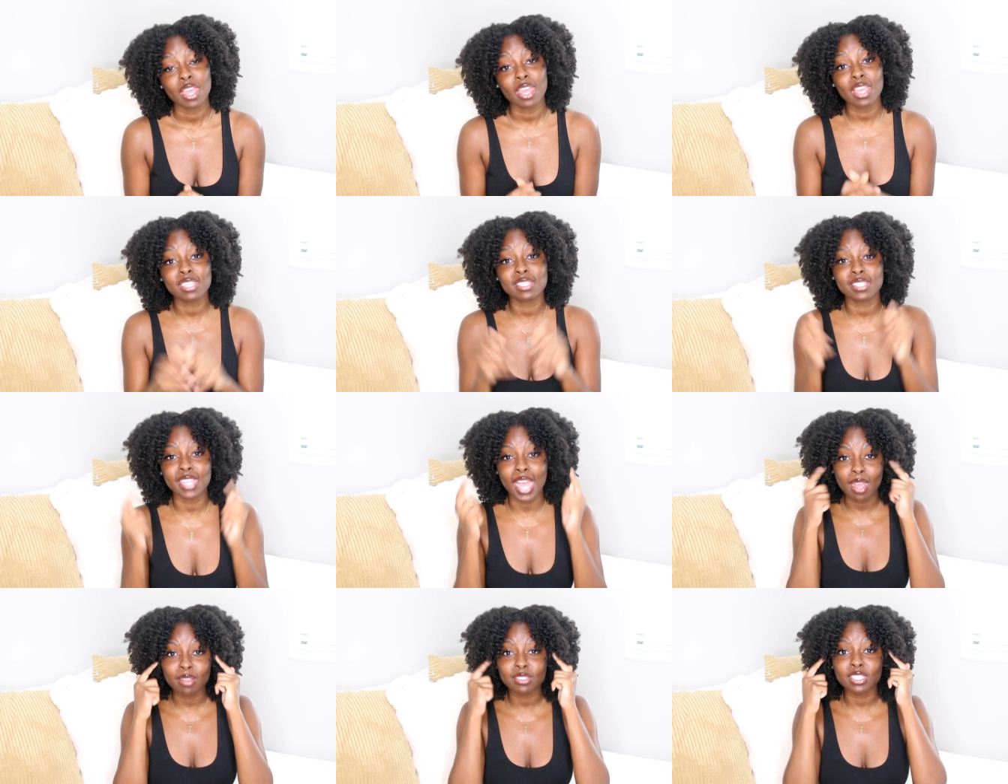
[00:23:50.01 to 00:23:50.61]

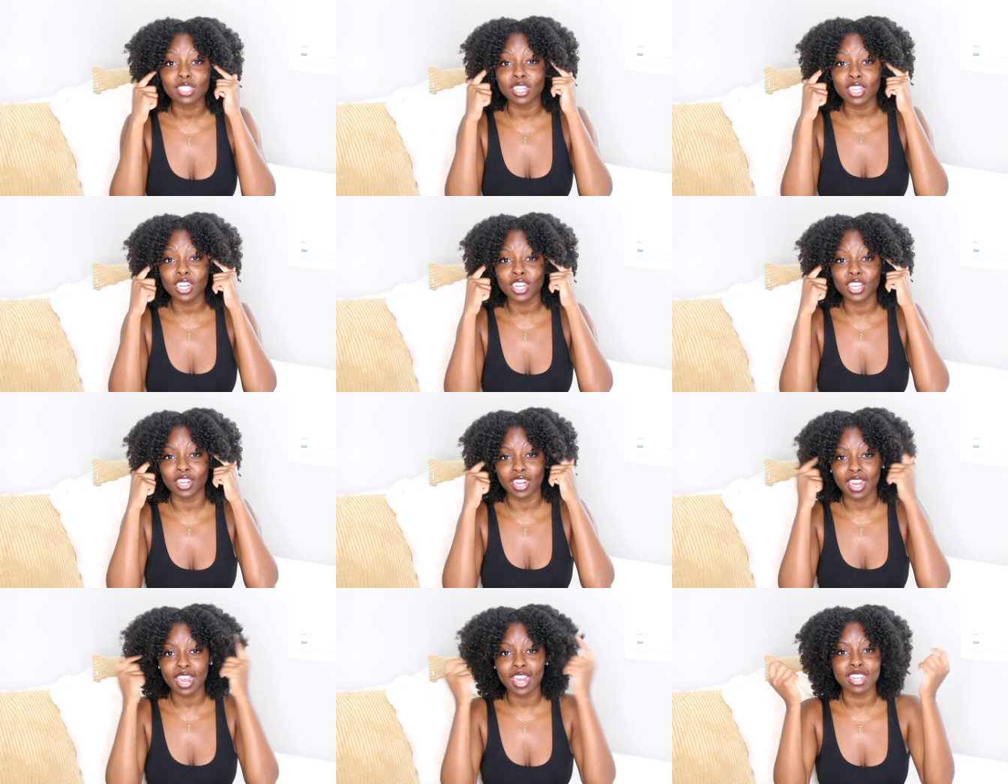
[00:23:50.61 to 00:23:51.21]
it sounds good
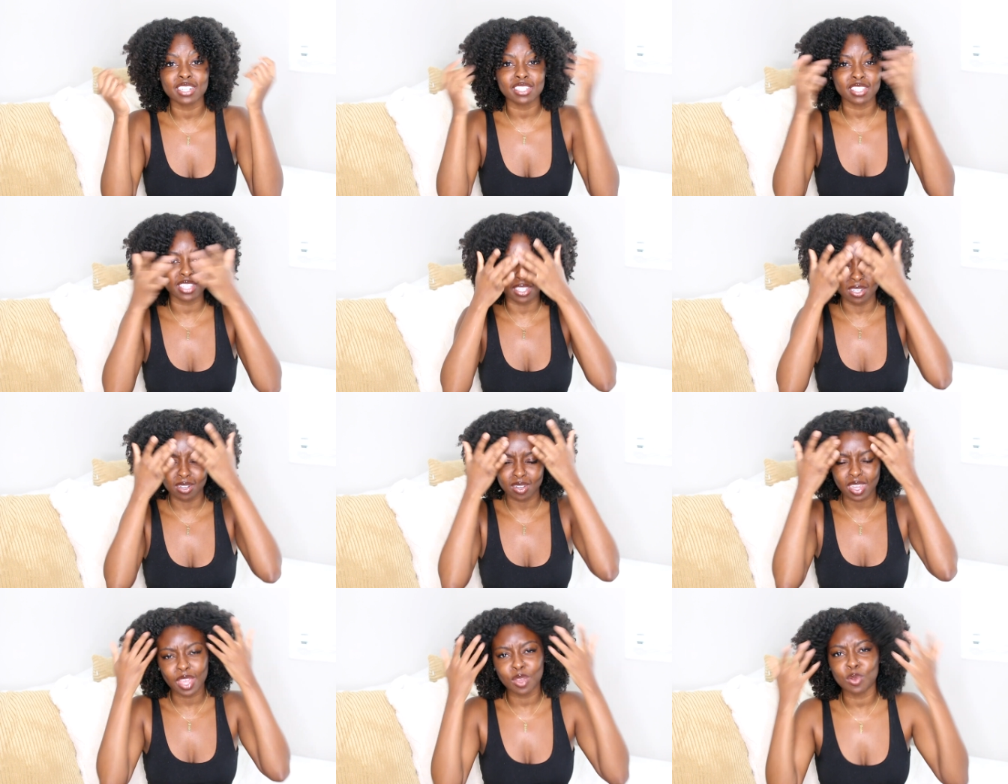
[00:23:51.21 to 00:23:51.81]
in your head because you're
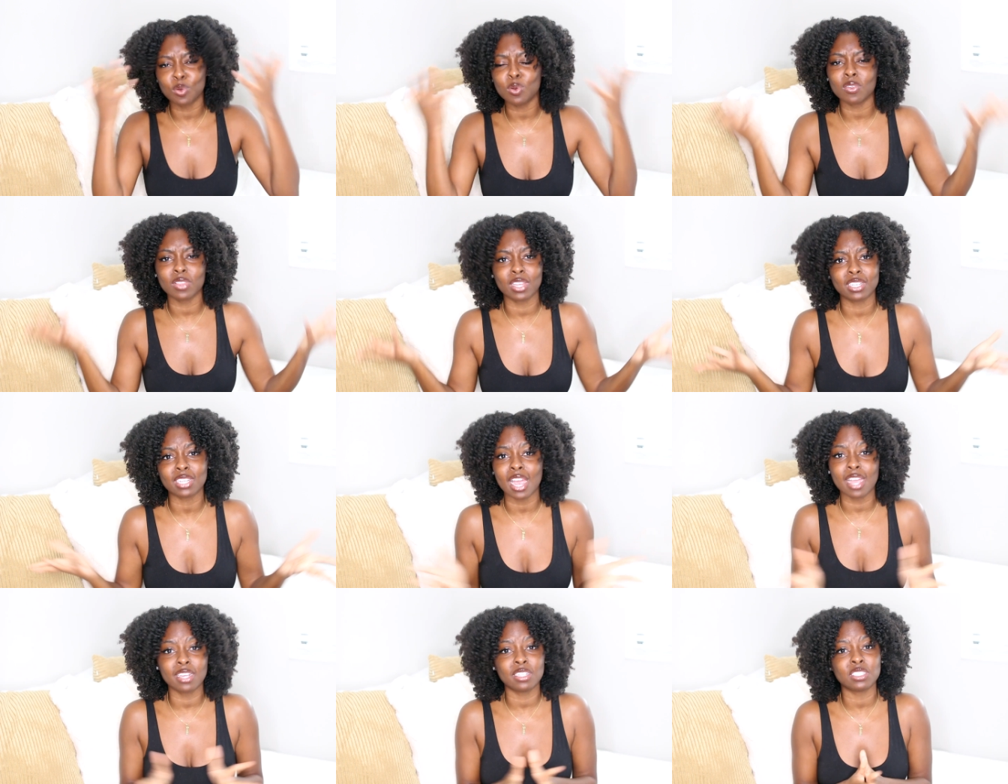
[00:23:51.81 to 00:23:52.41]
like, okay, cool,
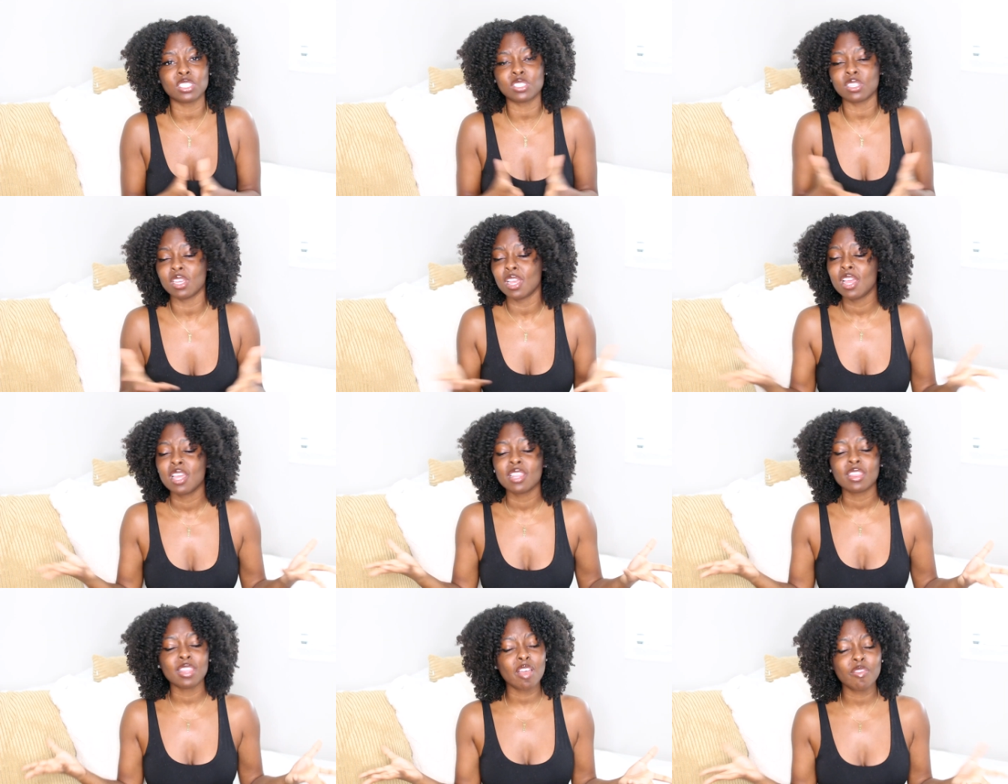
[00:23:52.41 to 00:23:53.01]
I just
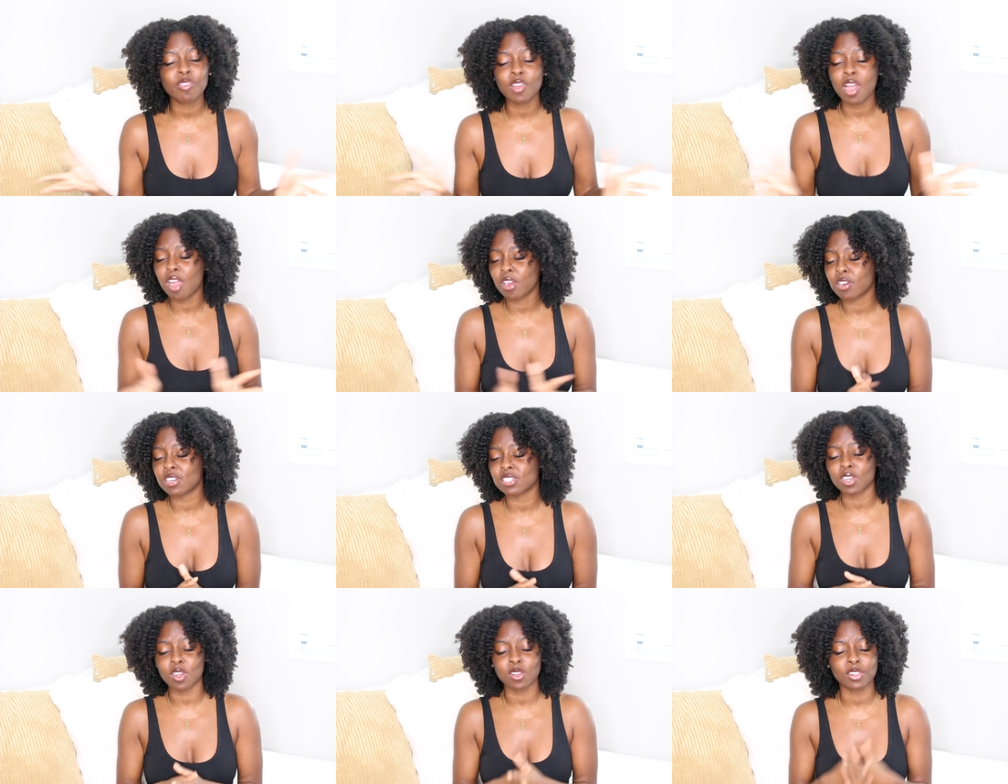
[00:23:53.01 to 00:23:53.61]
love
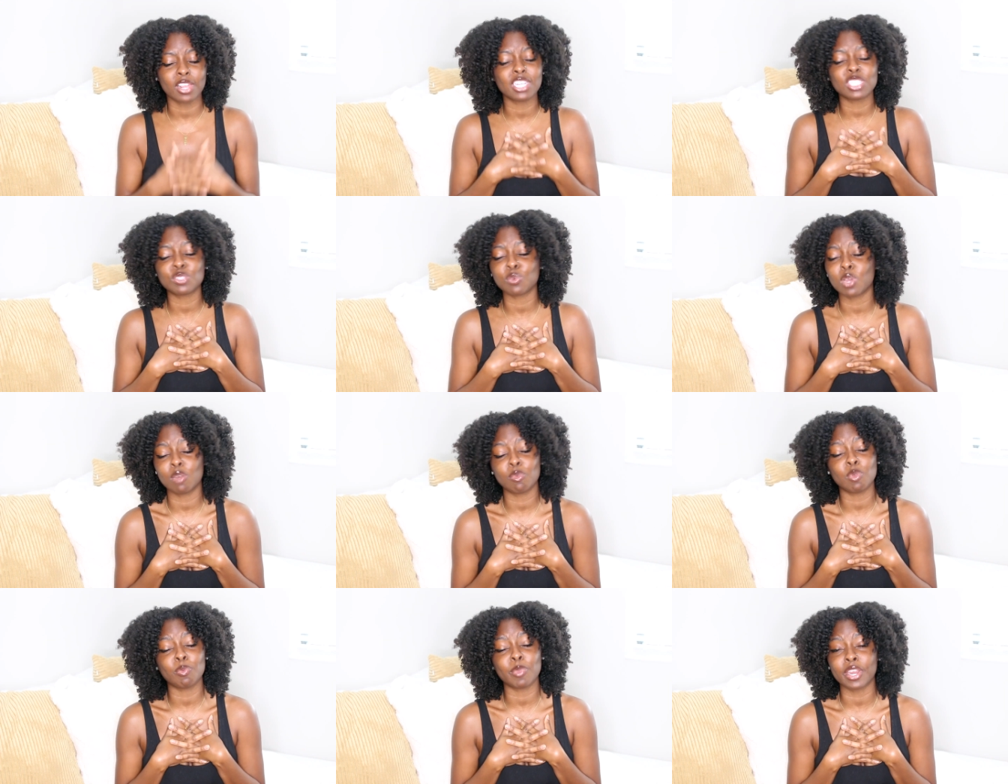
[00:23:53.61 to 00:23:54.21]
conquers all. I just
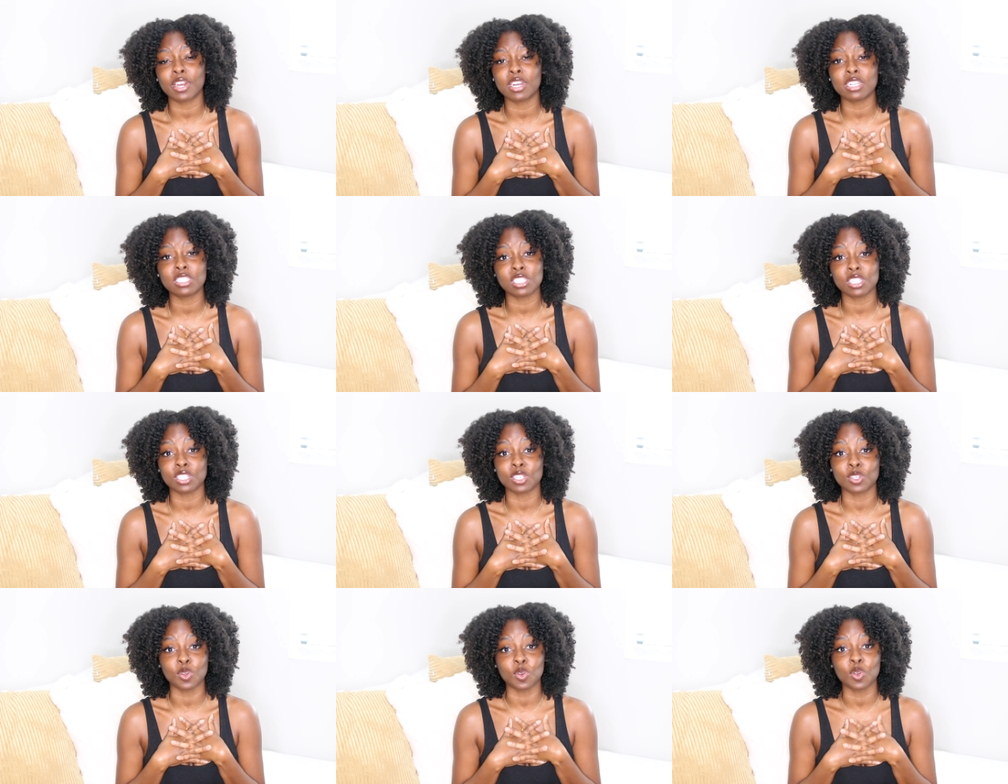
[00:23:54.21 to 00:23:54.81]
wanna be married
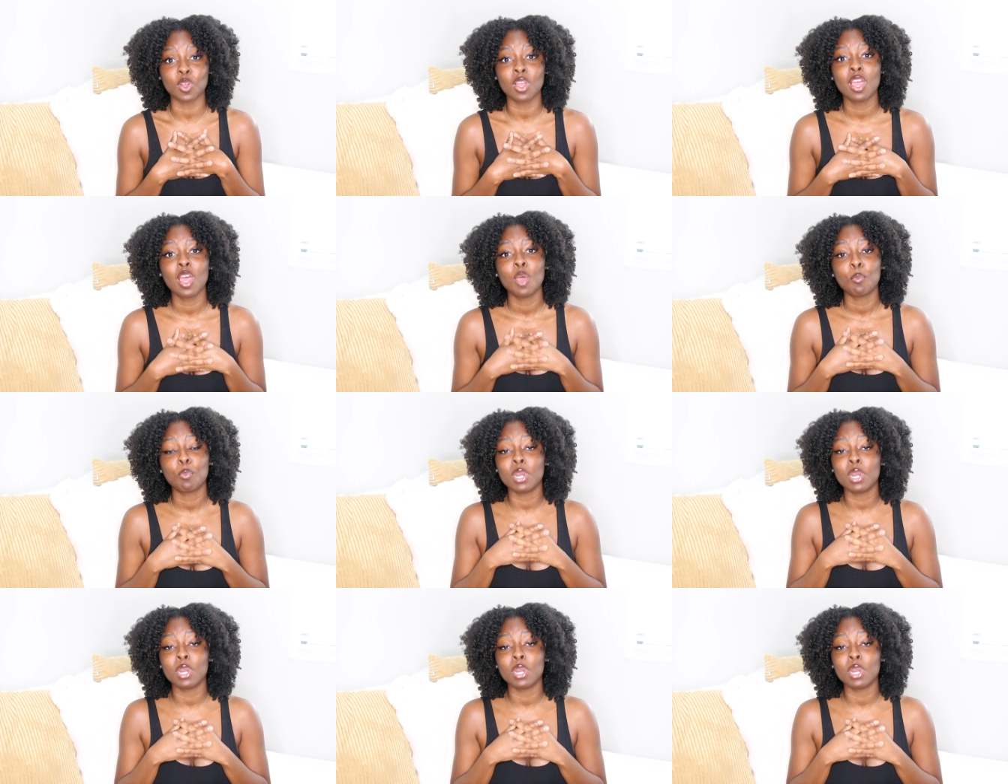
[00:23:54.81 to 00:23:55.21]
to you.